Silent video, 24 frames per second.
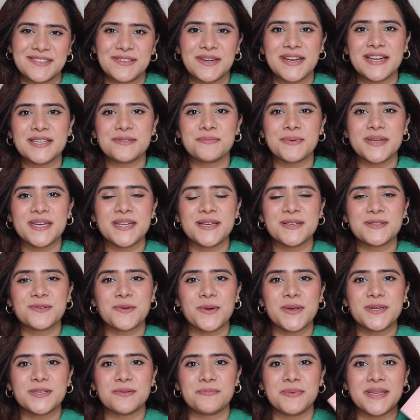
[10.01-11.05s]
Today's video is
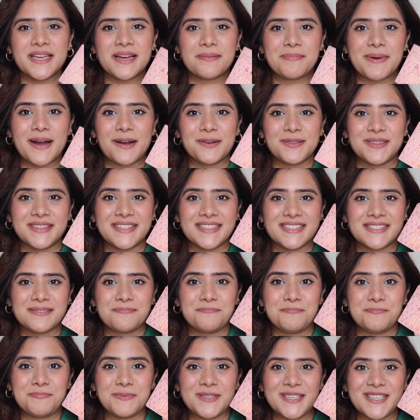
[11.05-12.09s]
going to be about this
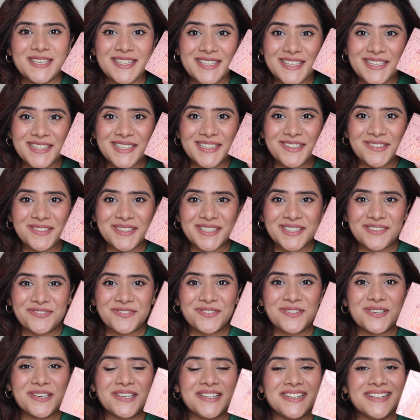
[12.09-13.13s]

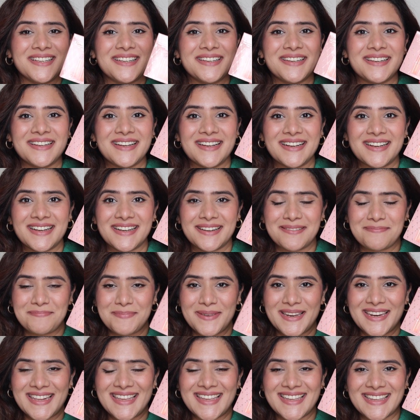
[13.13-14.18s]
beautiful
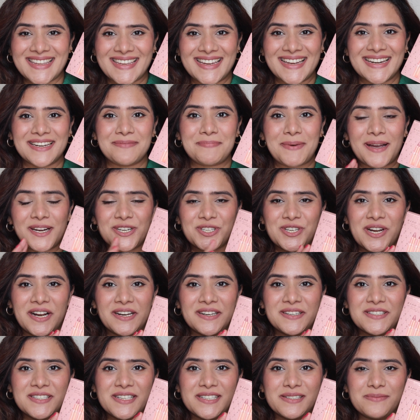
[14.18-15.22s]
mini kit by
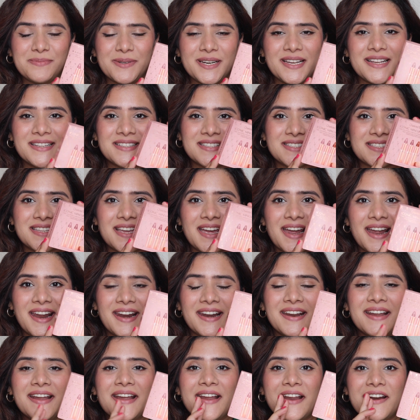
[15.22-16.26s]
Charlotte Tilbury. It's
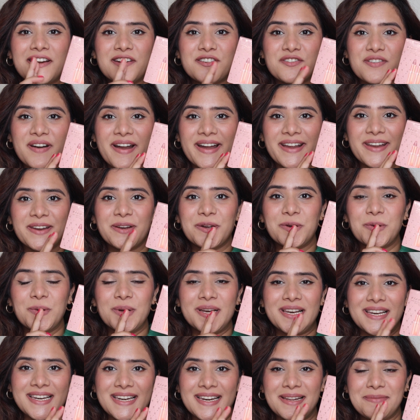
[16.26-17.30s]
their trio
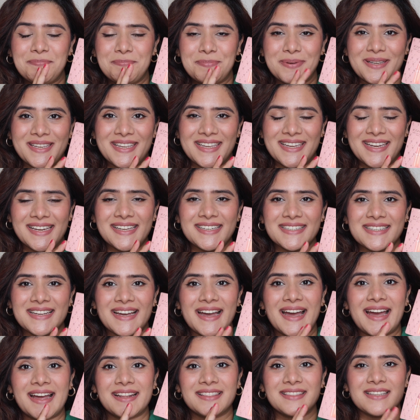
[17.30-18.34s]
lip kit
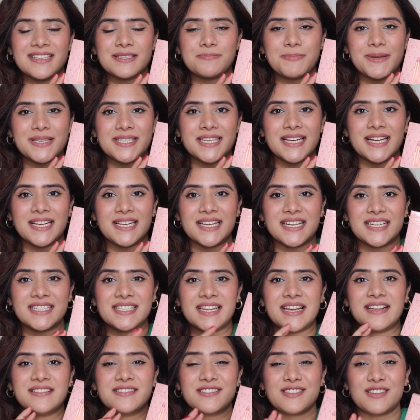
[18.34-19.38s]
and this basically
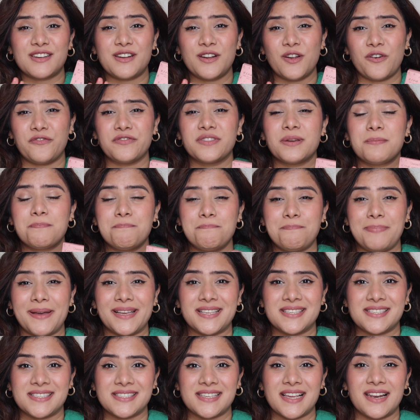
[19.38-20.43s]
contains three of the
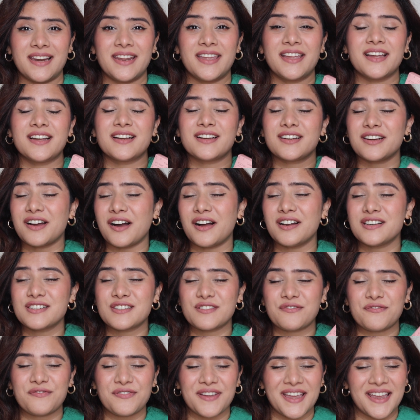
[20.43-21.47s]
best-selling
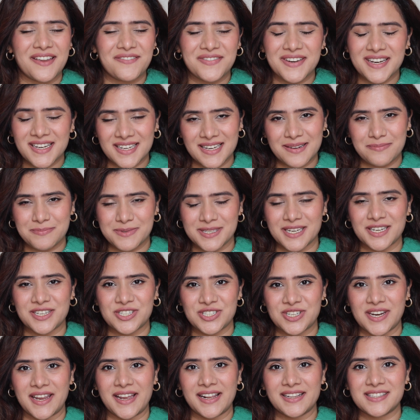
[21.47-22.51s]
cult favorite lipstick
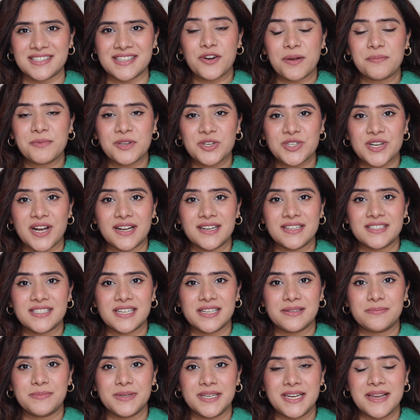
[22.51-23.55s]
shades from the Charlotte
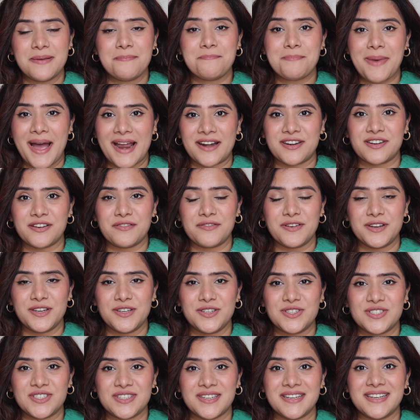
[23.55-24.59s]
Tilbury Matte
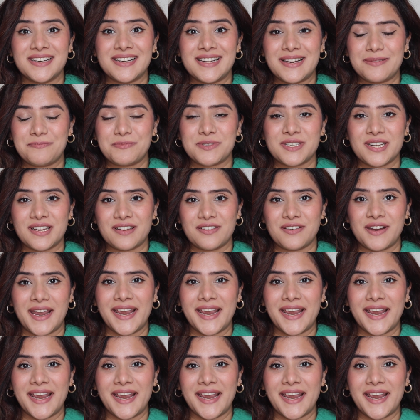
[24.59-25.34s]
Revolution lipstick